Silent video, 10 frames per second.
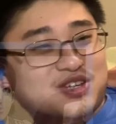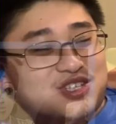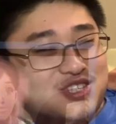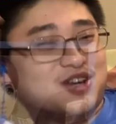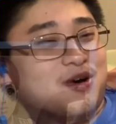
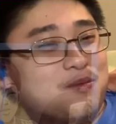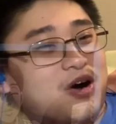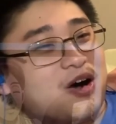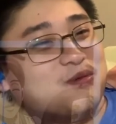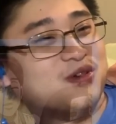so
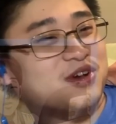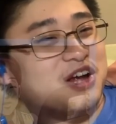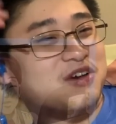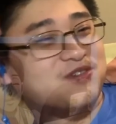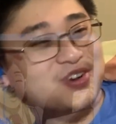popular
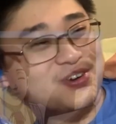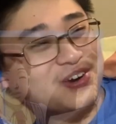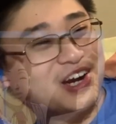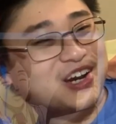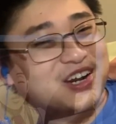everywhere.